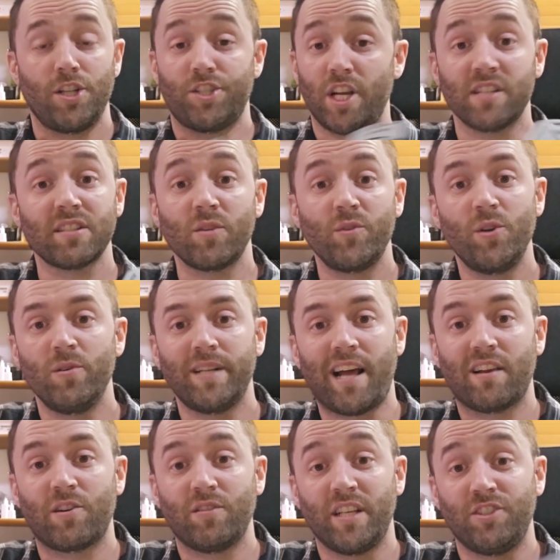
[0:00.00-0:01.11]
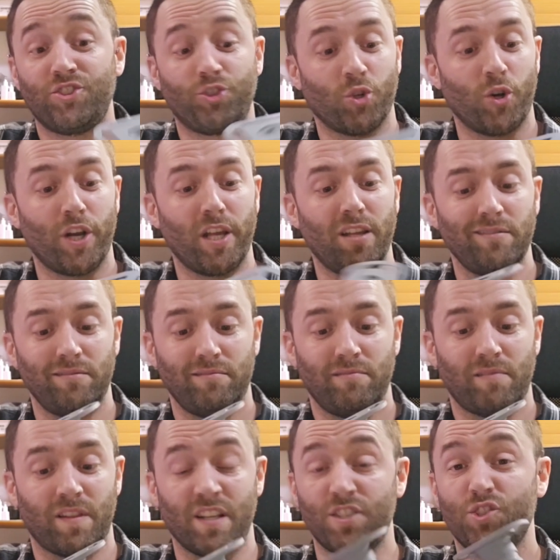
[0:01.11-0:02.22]
just so you and I could enjoy
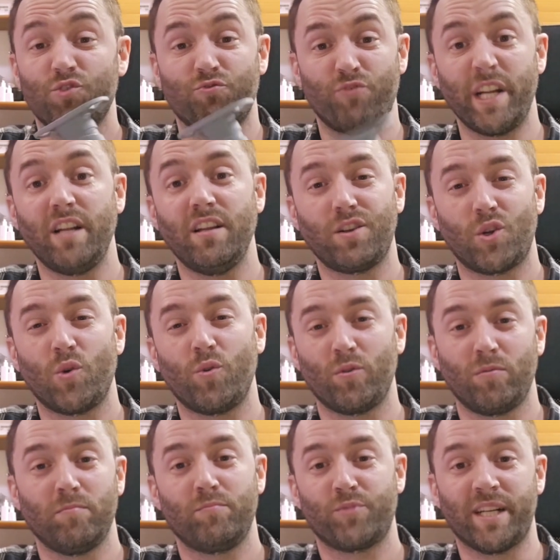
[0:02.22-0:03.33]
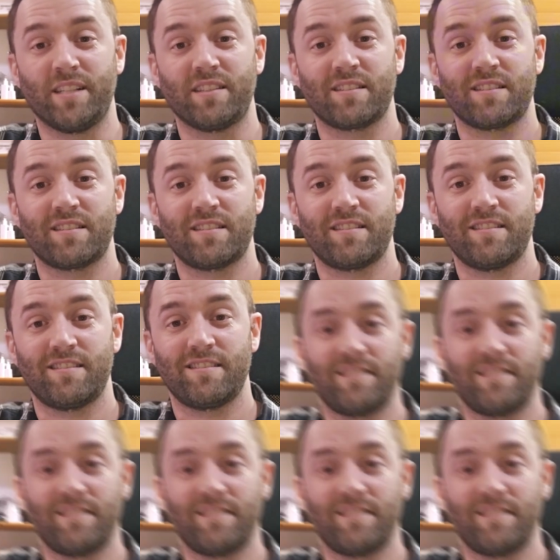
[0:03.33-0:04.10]
these really cool prints.